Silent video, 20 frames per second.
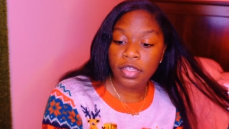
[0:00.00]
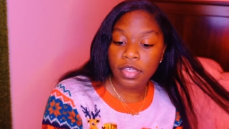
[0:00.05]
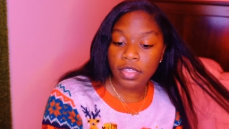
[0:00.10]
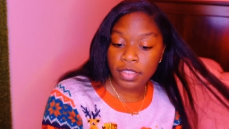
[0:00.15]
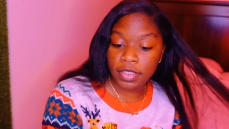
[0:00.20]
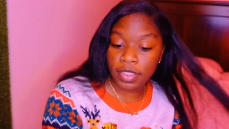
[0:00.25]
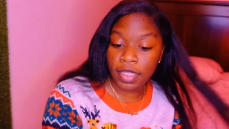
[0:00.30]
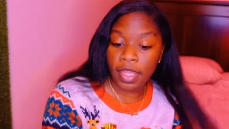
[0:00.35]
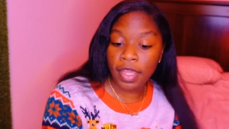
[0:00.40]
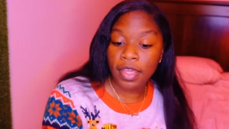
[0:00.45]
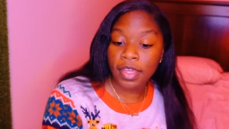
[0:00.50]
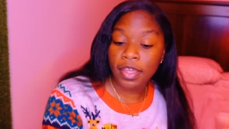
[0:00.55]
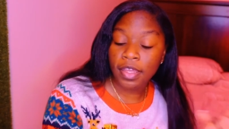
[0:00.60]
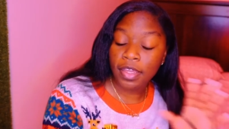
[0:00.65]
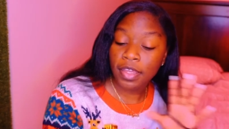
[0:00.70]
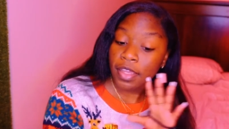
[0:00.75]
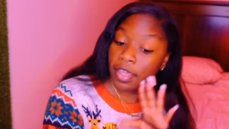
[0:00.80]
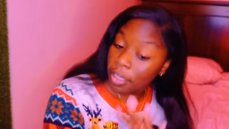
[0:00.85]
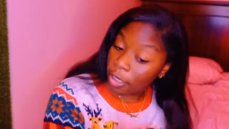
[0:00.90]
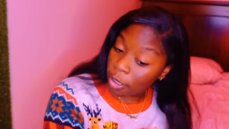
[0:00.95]
It's like
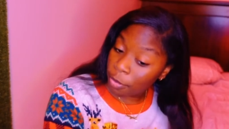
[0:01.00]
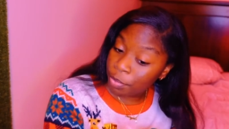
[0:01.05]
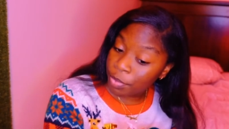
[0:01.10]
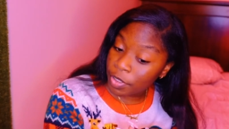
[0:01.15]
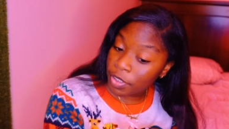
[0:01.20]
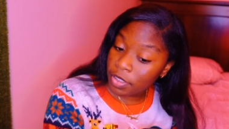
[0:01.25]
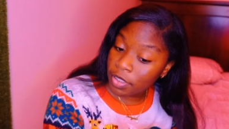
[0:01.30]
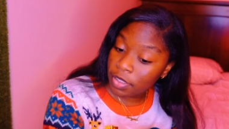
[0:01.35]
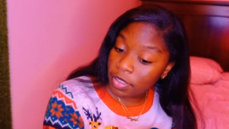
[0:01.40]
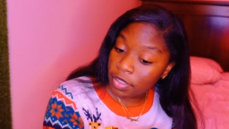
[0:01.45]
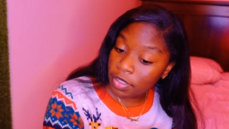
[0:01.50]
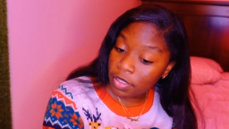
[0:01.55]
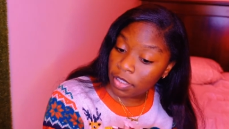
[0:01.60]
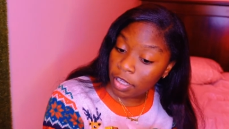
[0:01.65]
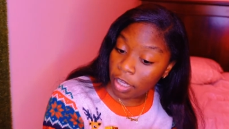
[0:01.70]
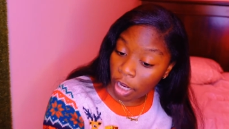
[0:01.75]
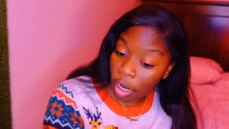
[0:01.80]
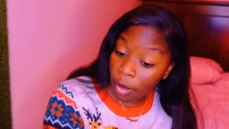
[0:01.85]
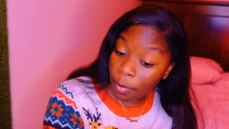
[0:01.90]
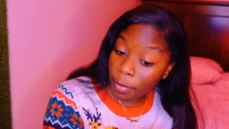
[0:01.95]
healthy,
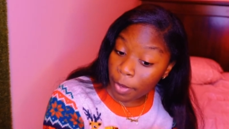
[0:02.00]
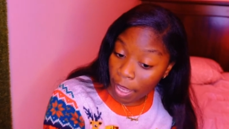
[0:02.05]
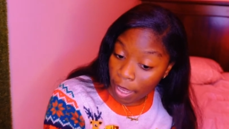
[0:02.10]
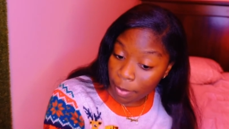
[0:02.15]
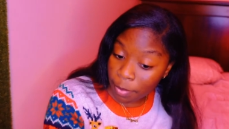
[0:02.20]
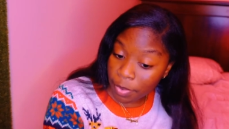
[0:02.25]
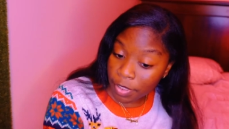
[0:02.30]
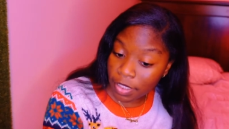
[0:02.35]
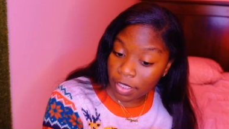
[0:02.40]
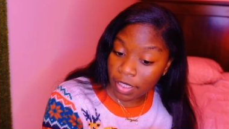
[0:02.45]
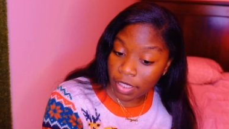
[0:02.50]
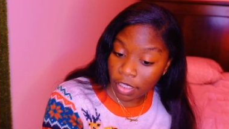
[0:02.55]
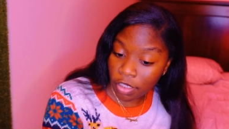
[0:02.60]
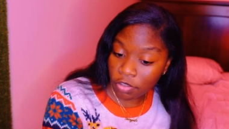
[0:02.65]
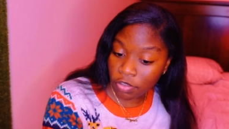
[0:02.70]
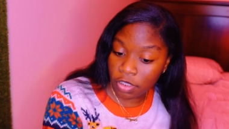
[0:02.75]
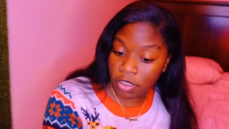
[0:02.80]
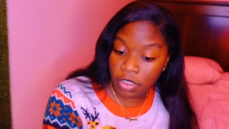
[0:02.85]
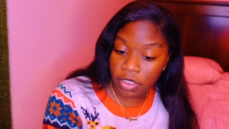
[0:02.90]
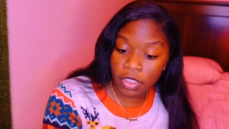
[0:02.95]
happy and
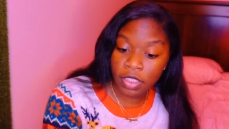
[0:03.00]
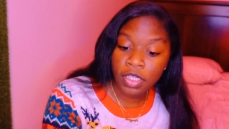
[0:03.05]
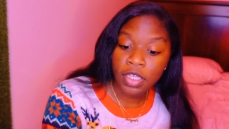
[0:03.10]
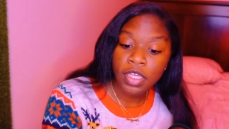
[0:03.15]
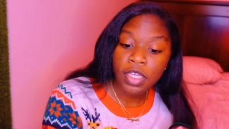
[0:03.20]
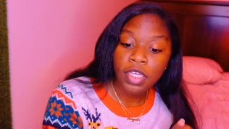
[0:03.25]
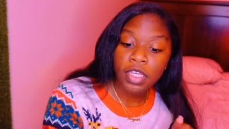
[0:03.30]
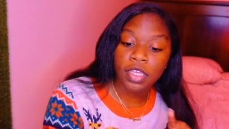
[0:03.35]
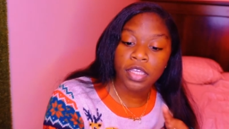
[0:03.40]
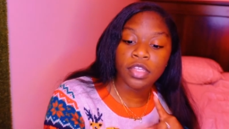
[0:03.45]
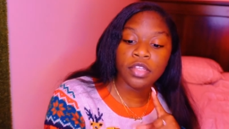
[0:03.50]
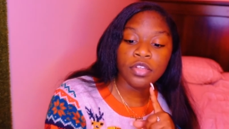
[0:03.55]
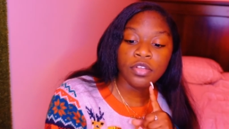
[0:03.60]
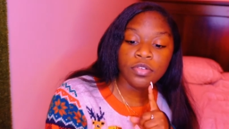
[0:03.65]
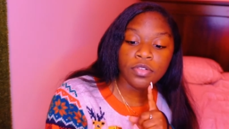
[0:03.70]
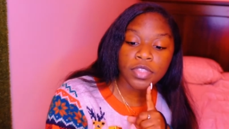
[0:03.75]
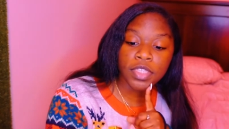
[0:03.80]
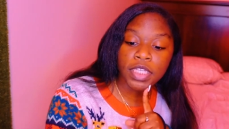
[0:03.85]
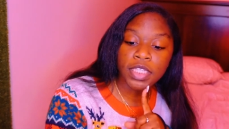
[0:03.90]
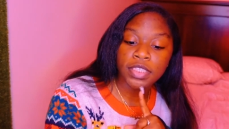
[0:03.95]
healthy and
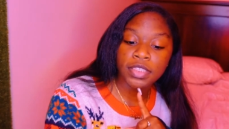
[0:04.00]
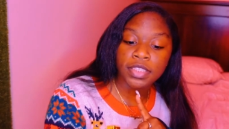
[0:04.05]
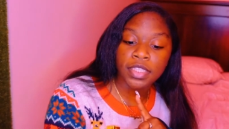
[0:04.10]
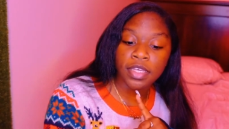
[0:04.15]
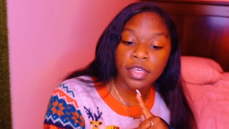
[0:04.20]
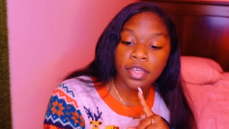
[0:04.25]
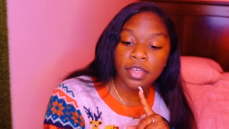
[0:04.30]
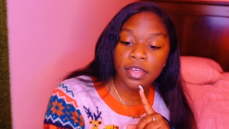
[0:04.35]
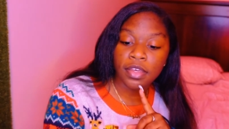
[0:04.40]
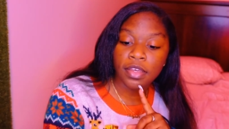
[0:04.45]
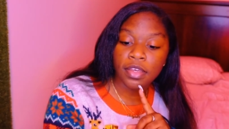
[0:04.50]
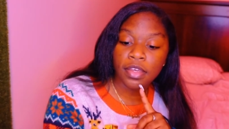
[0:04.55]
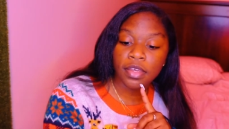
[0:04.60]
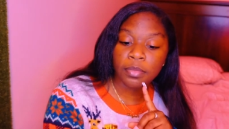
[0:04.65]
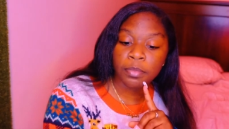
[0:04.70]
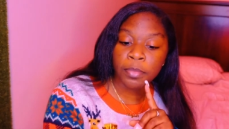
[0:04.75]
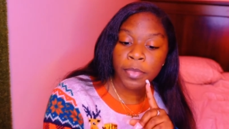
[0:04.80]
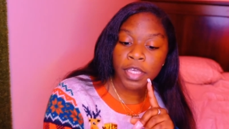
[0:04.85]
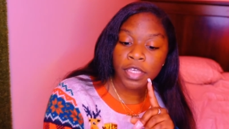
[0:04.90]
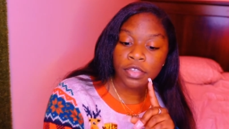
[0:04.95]
do things that
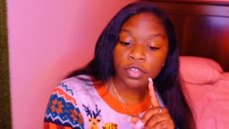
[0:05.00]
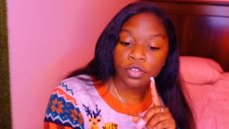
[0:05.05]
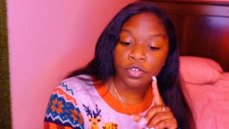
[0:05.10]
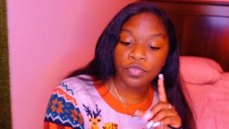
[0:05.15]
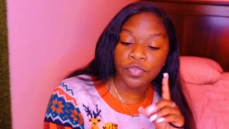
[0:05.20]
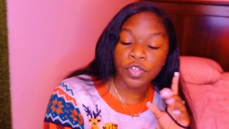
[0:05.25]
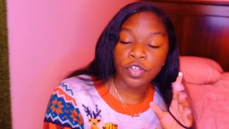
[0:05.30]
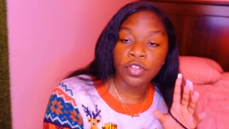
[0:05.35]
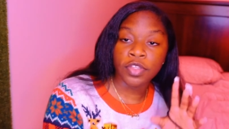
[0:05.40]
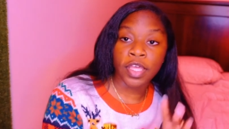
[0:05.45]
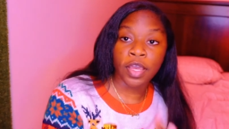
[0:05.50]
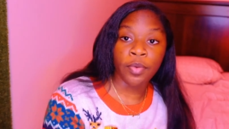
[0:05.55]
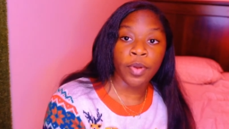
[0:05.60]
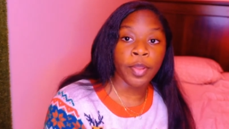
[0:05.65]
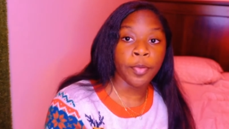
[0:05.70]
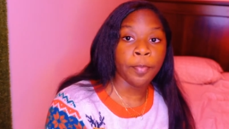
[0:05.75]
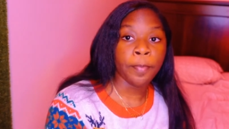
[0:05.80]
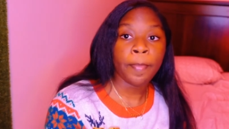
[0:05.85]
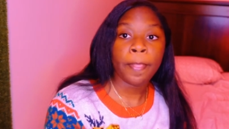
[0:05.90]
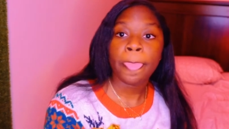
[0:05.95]
make you feel that way.